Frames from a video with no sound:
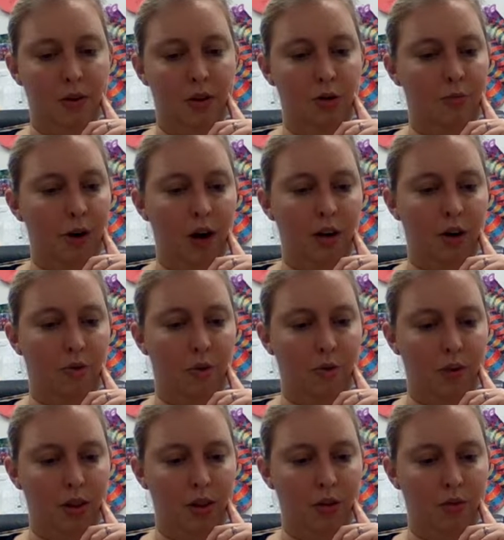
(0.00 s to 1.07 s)
You brought no one
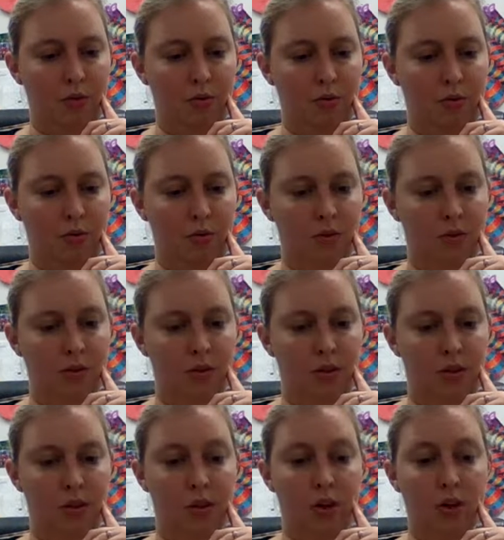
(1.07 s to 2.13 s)
with you?"
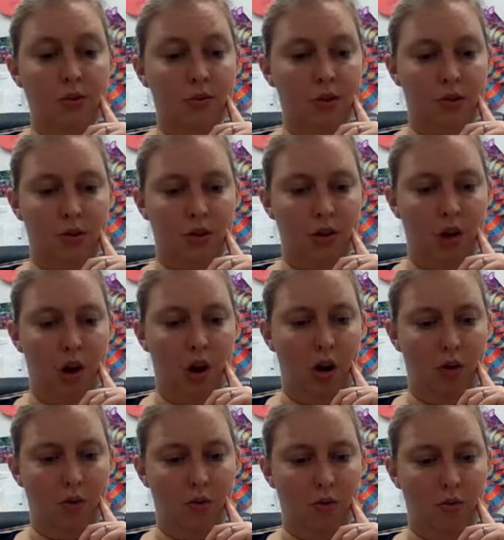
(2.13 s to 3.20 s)
"No, sir,
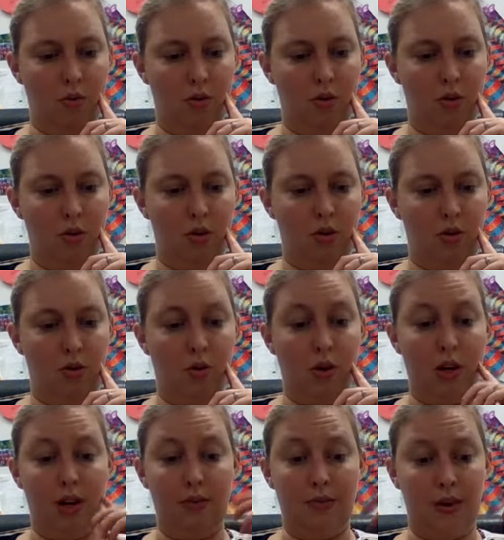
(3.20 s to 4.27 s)
no." "Nor
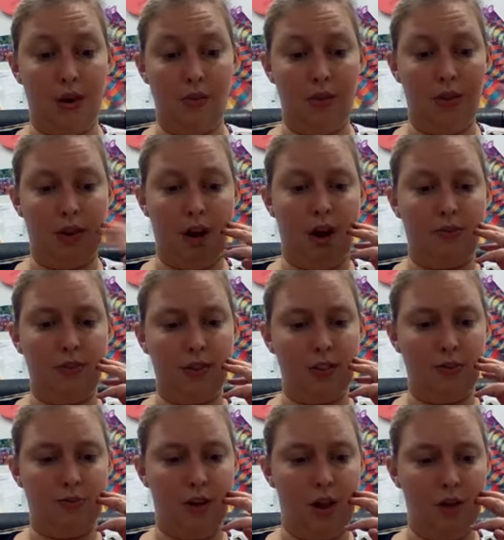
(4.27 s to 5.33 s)
give no one the office
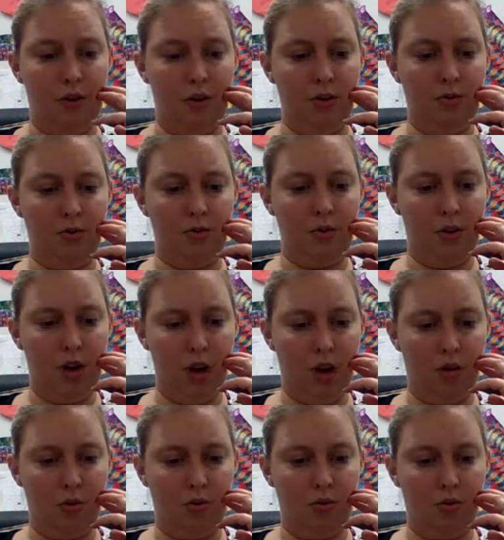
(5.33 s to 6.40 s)
to follow you?"
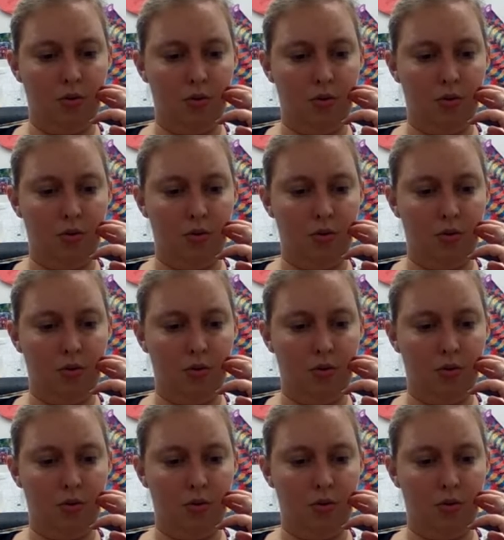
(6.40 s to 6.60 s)
"No."